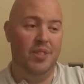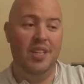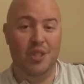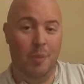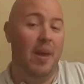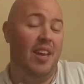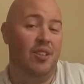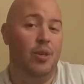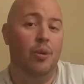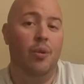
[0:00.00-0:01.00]
did to make
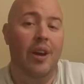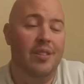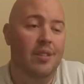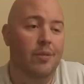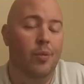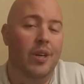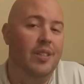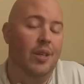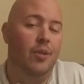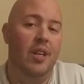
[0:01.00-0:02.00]
it so aggressive
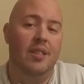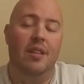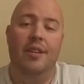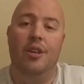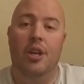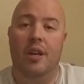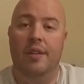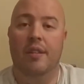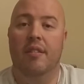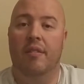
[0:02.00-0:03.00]
was they created something
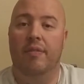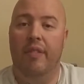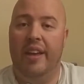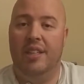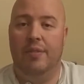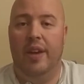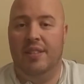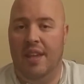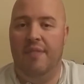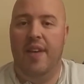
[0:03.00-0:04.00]
called the flex
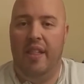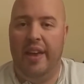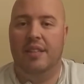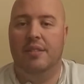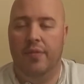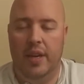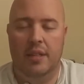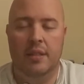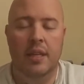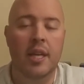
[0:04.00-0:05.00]
face, FLX
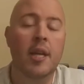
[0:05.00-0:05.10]
face,